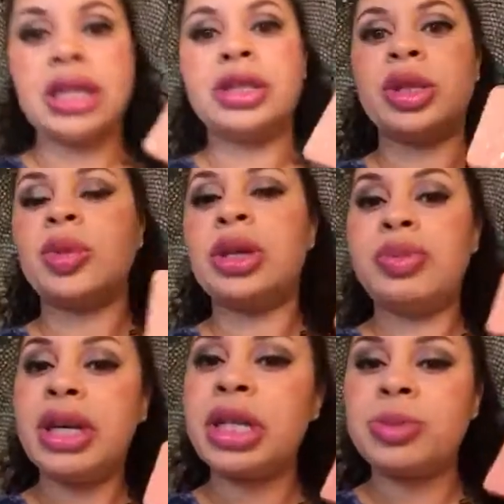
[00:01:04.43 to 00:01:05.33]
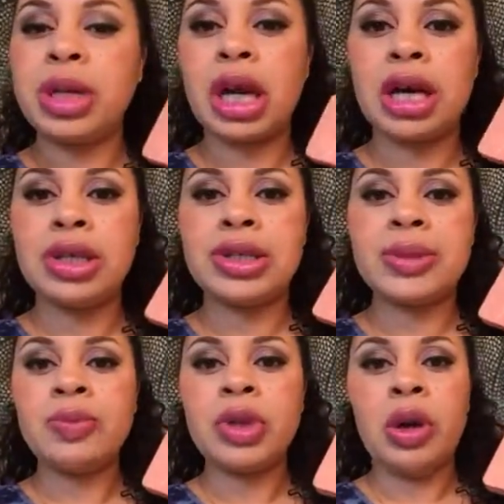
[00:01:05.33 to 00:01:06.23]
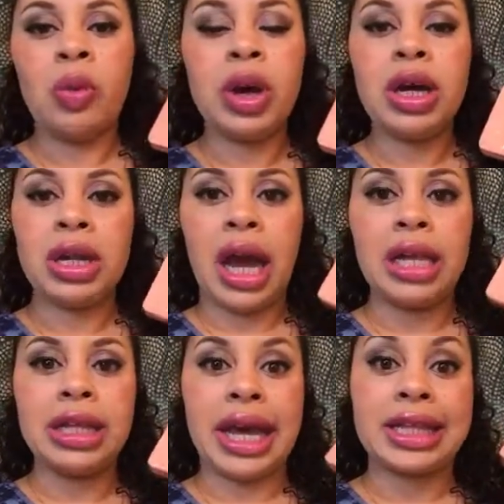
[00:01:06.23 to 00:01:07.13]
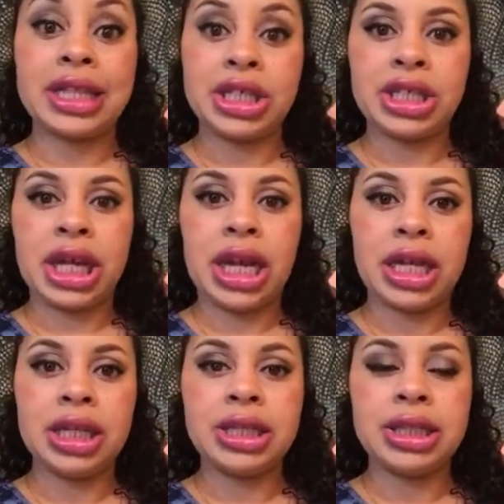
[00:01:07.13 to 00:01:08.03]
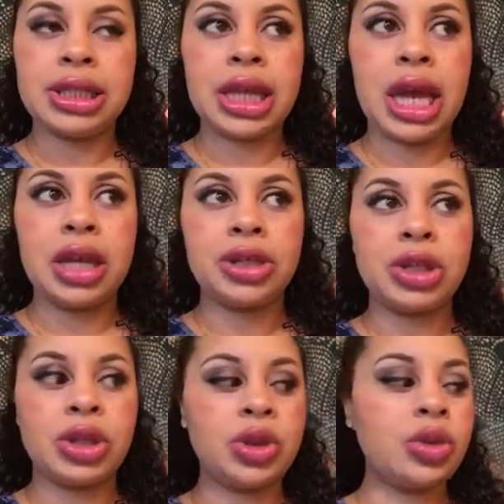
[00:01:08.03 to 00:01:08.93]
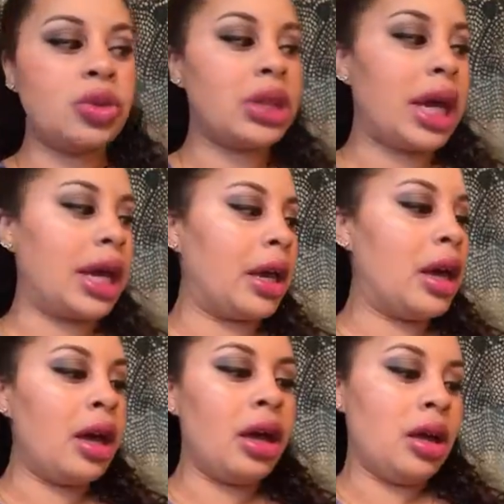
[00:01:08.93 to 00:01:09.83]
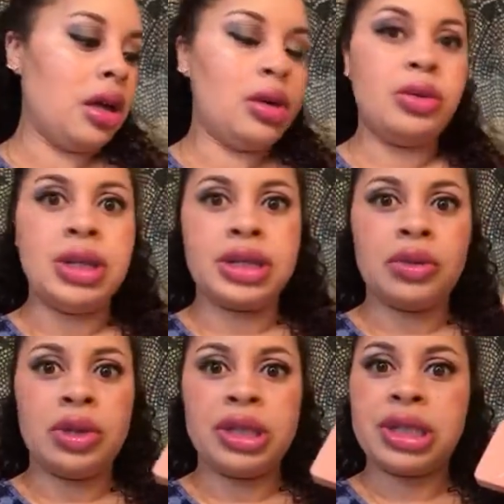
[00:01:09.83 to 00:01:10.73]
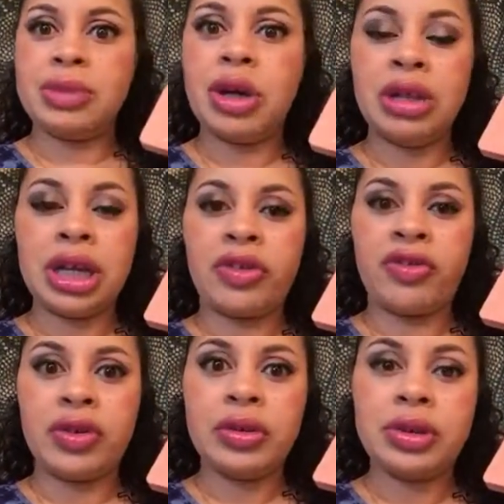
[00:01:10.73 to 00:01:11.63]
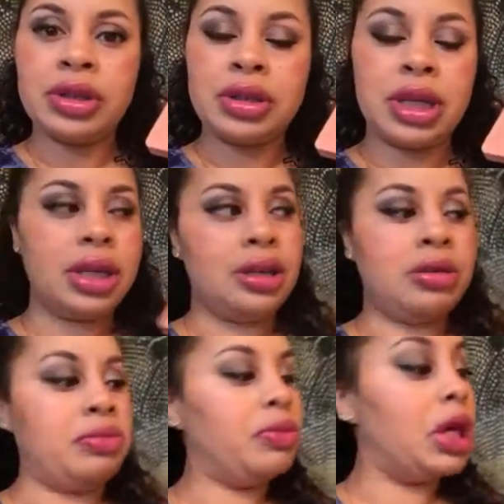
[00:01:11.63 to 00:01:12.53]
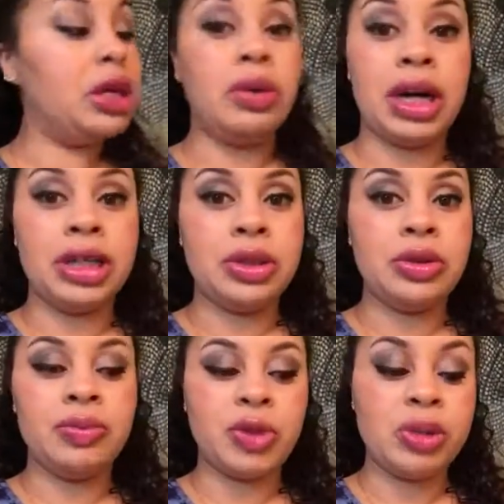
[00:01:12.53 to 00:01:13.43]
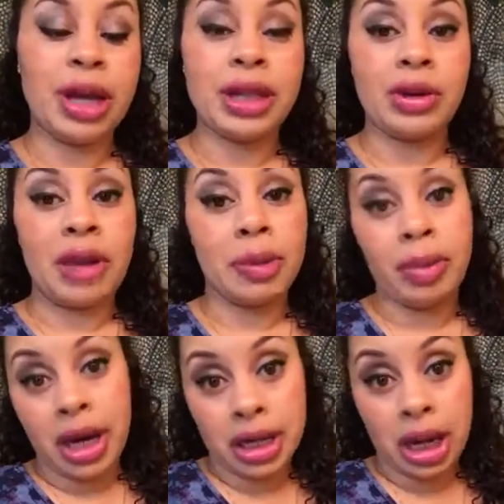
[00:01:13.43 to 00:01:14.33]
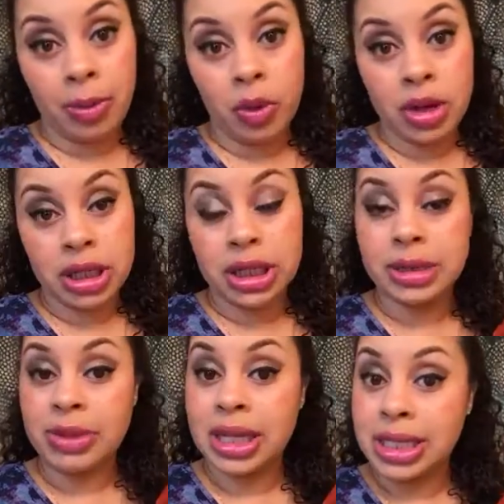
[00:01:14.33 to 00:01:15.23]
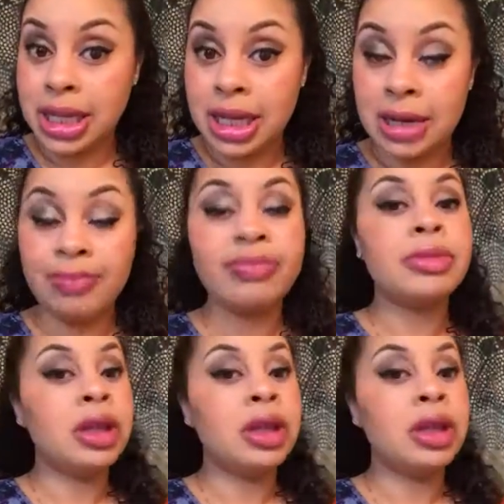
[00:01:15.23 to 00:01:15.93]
in the Sweet Peach because, one, I like the shades, and two, like, who doesn't want to smell like fruit? Like, I know I do. Too bad they don't have a pineapple one, because if they did,